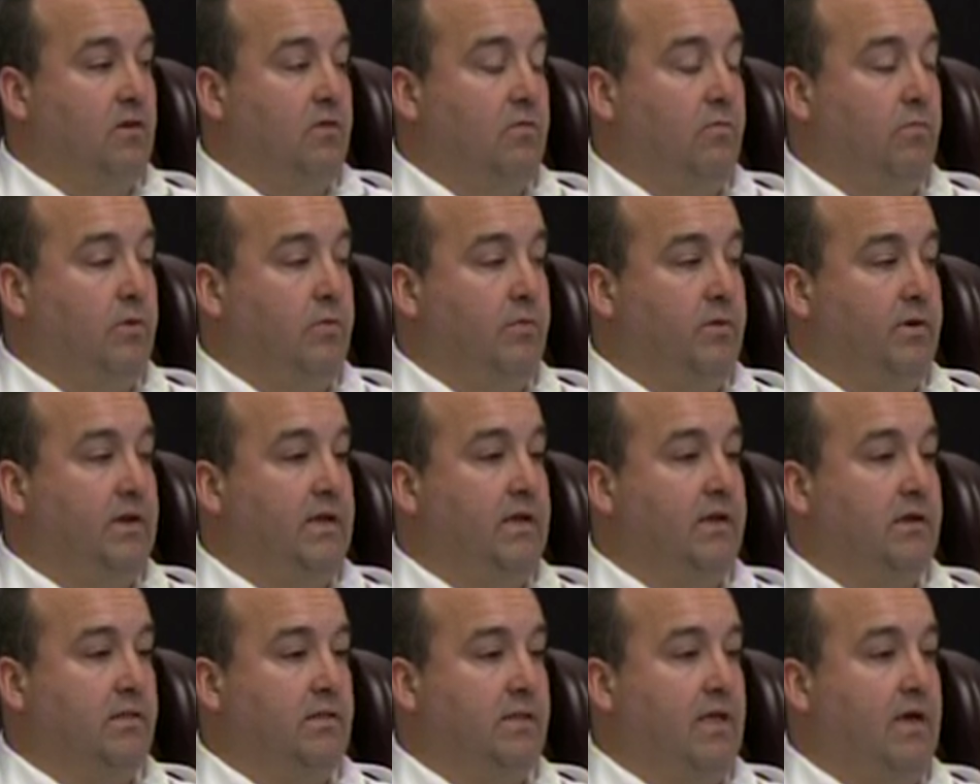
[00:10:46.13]
We would
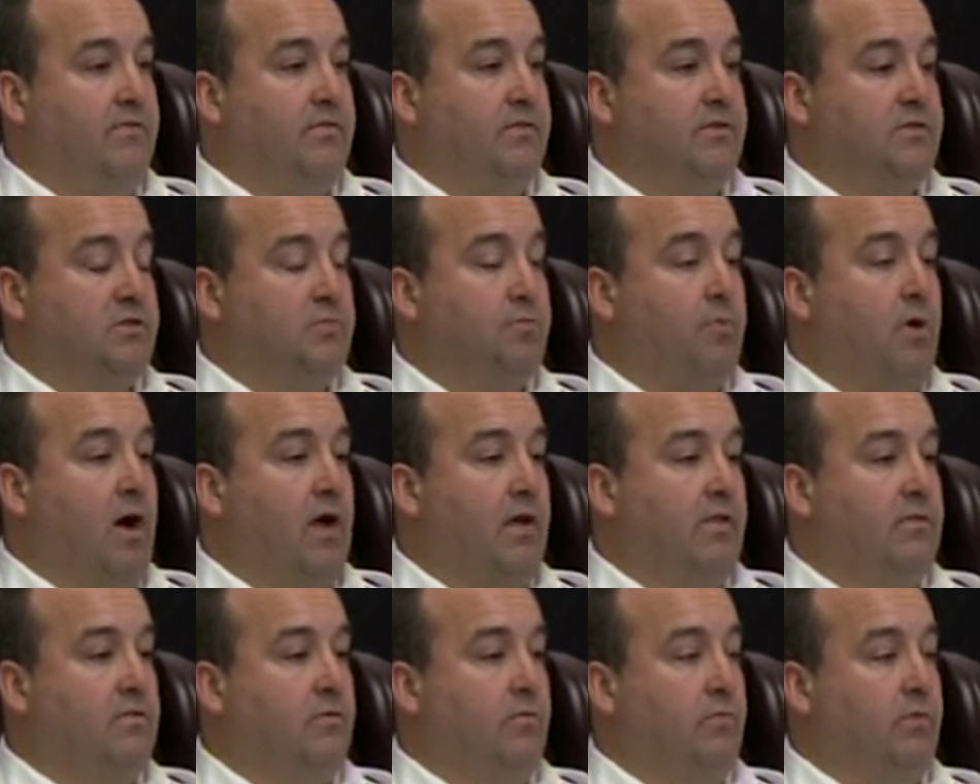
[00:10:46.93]
need 11
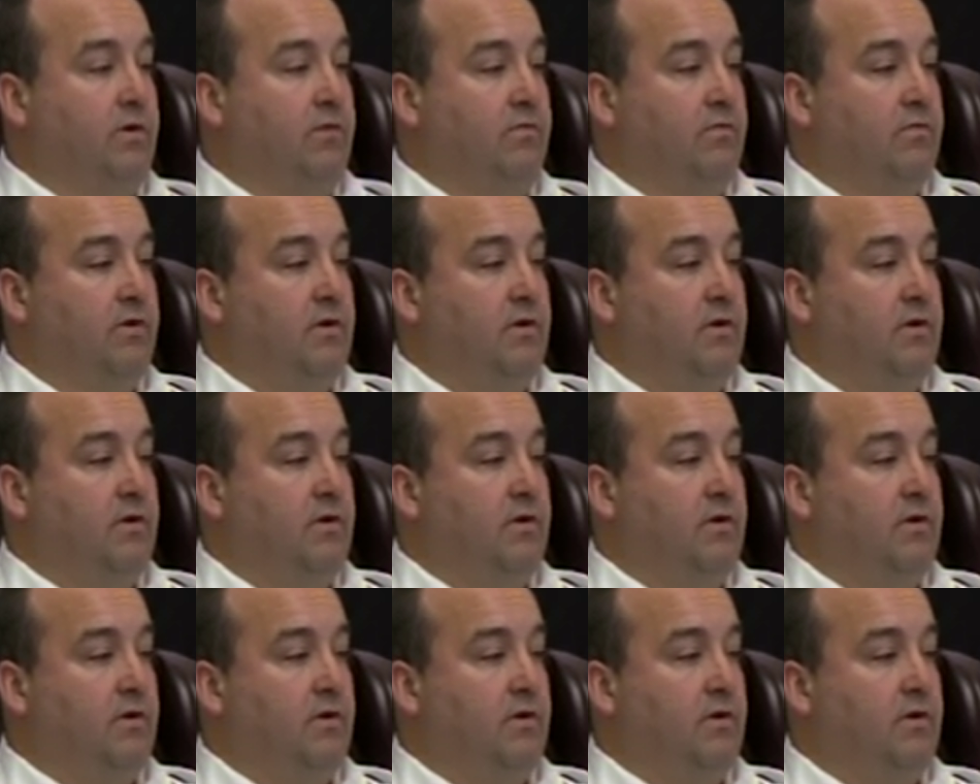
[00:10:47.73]
spots, and